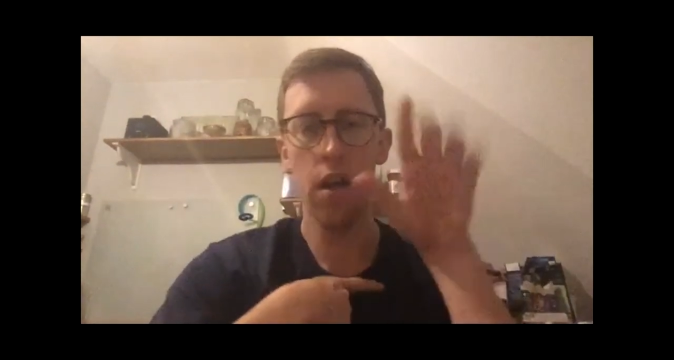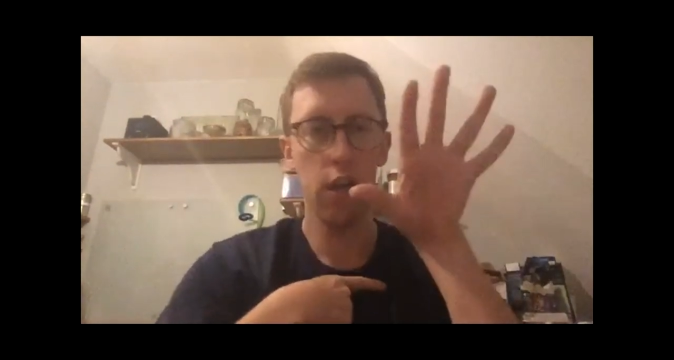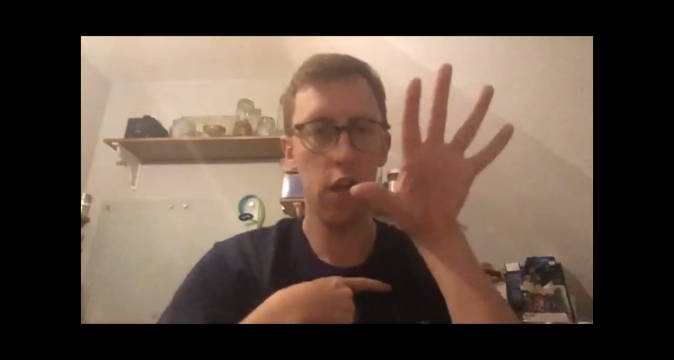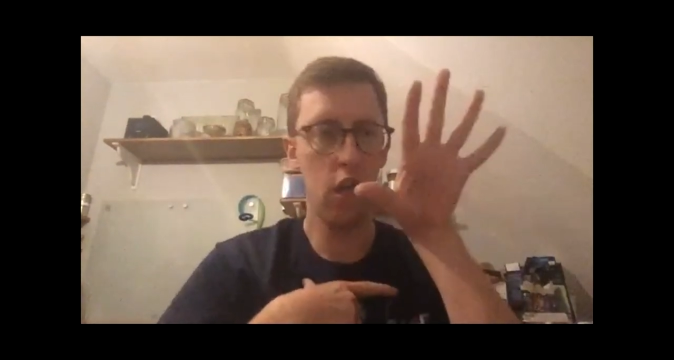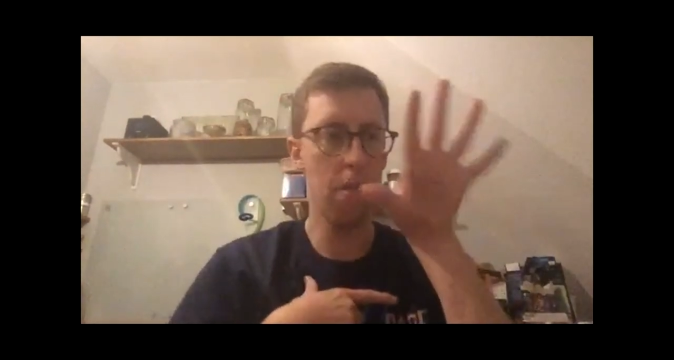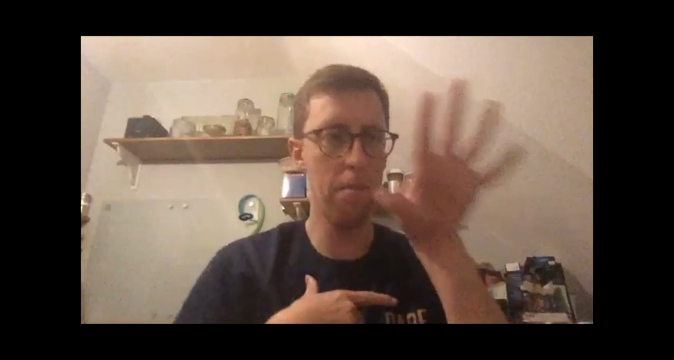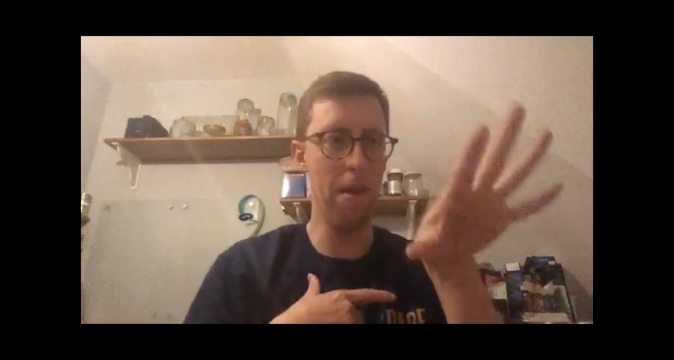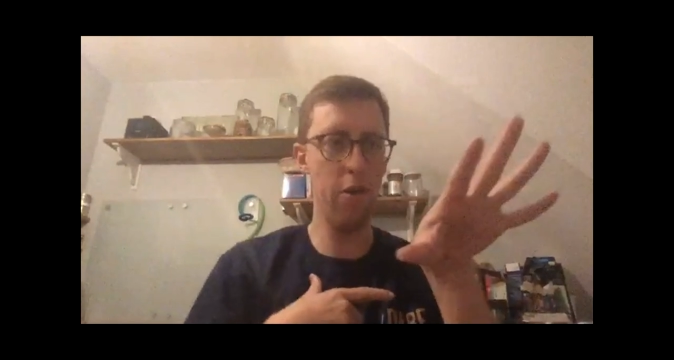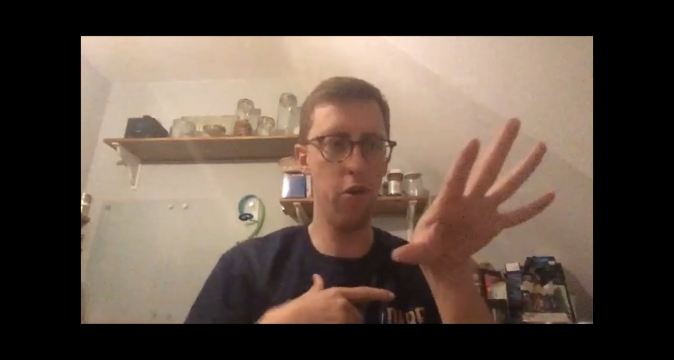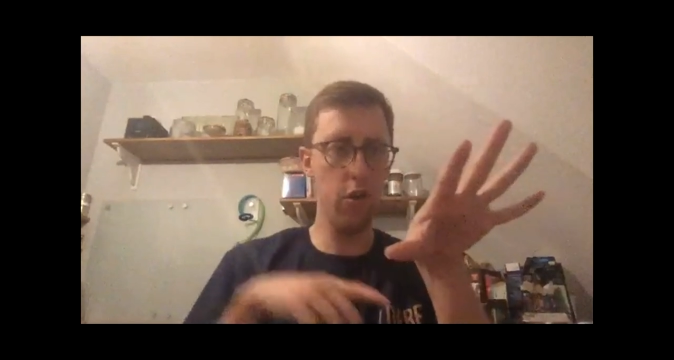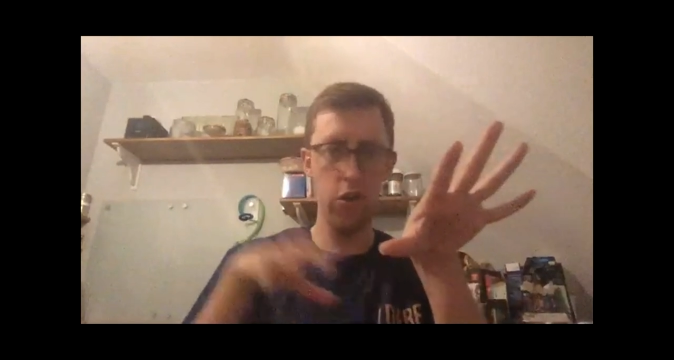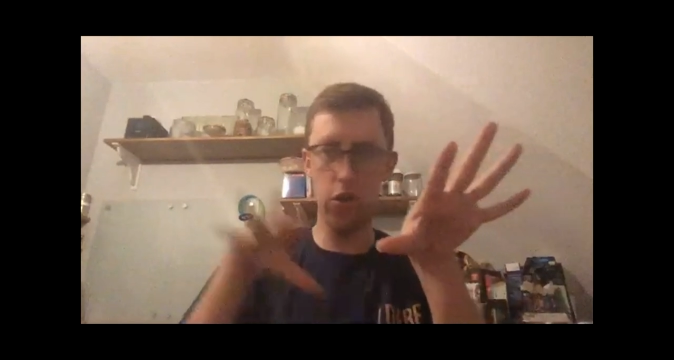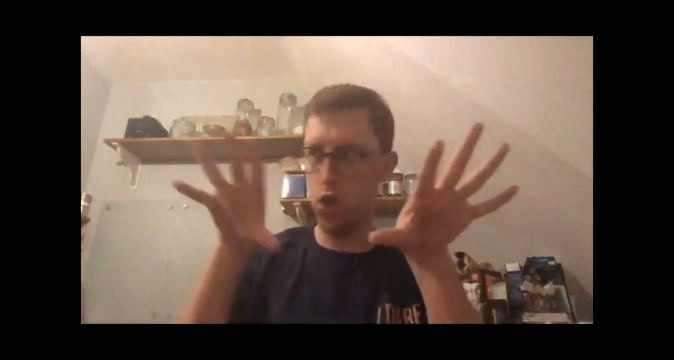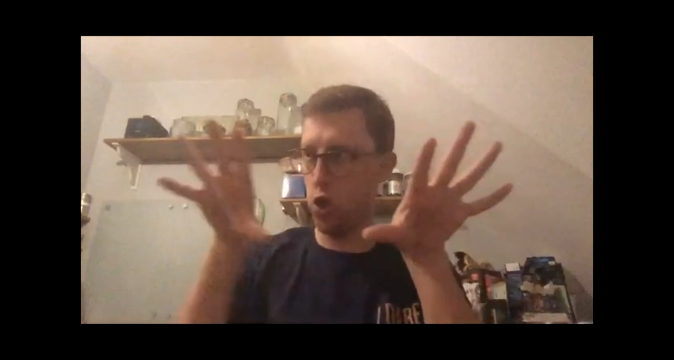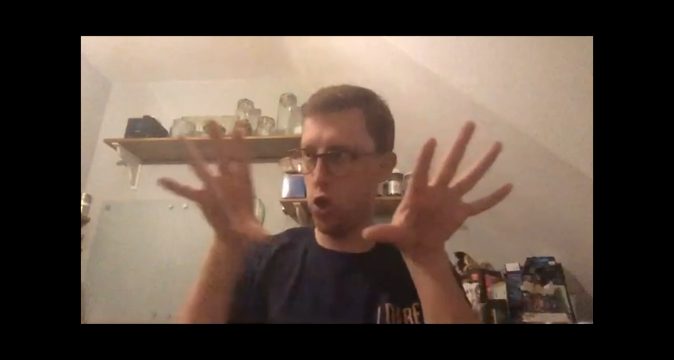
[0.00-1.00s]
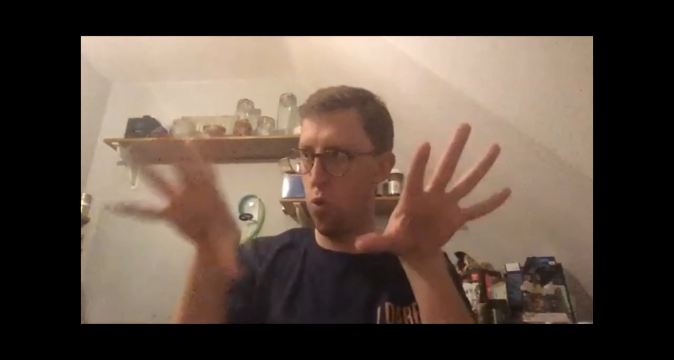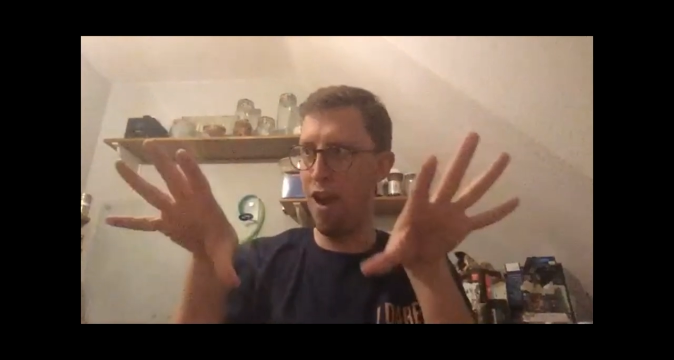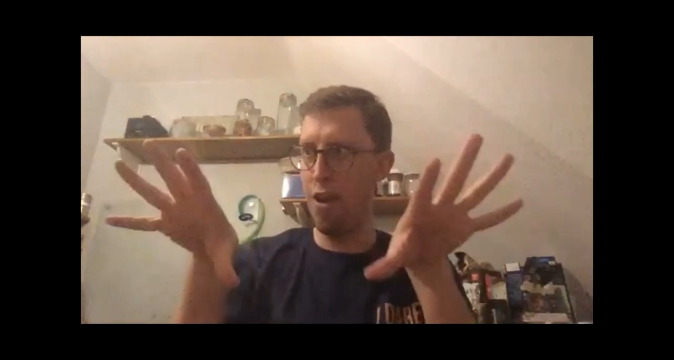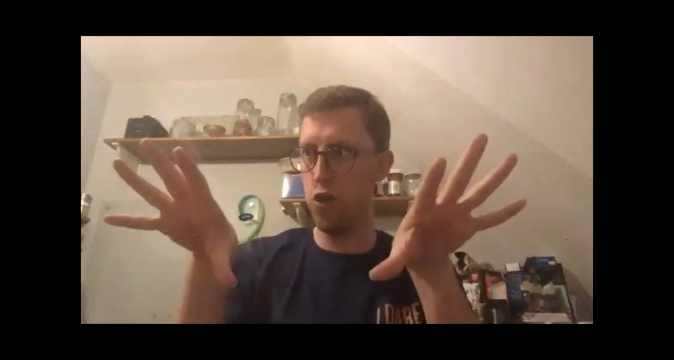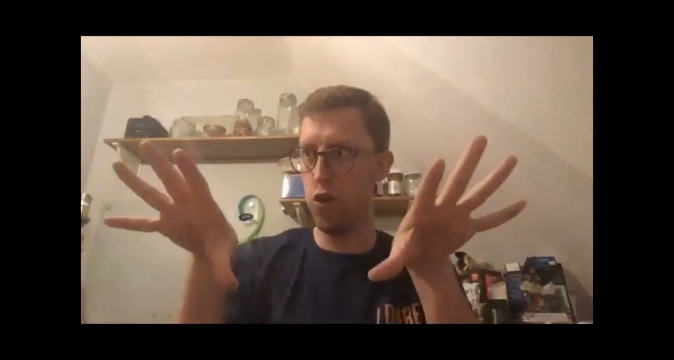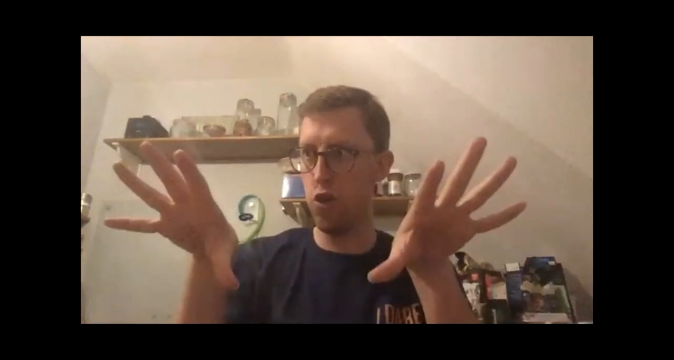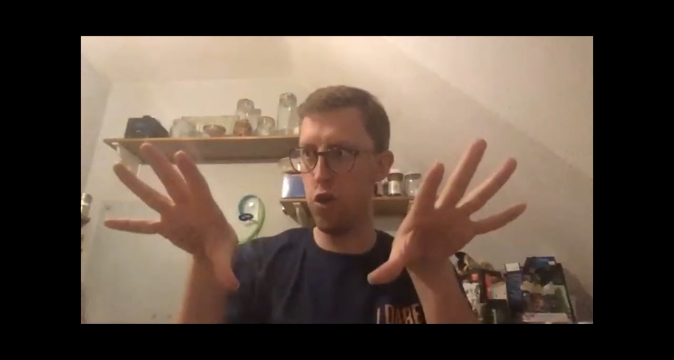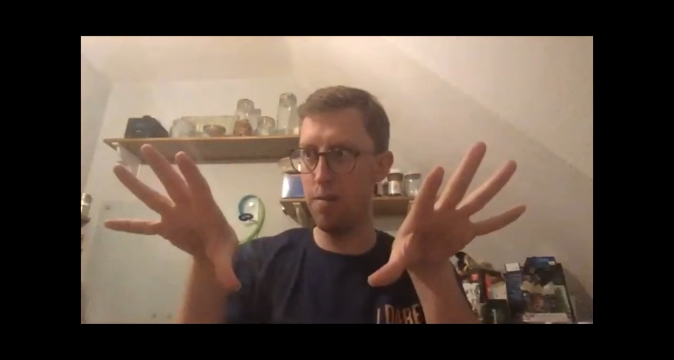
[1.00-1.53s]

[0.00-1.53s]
commission to question